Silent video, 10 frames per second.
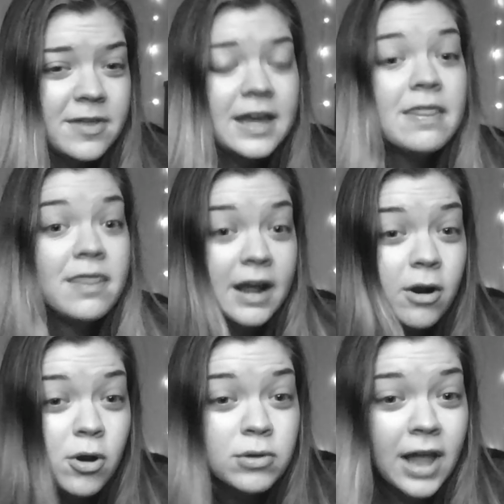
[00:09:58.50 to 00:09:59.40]
in their
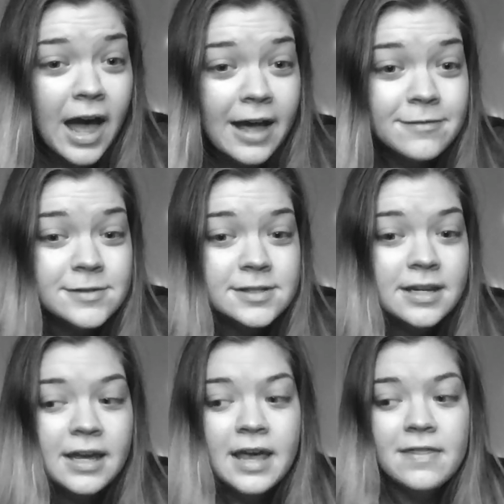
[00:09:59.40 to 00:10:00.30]
own lives.
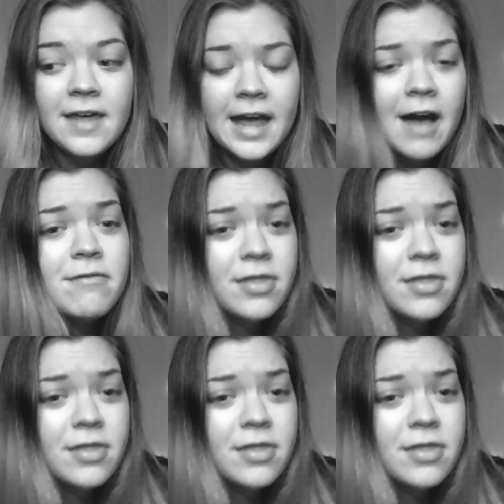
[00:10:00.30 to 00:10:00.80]
They have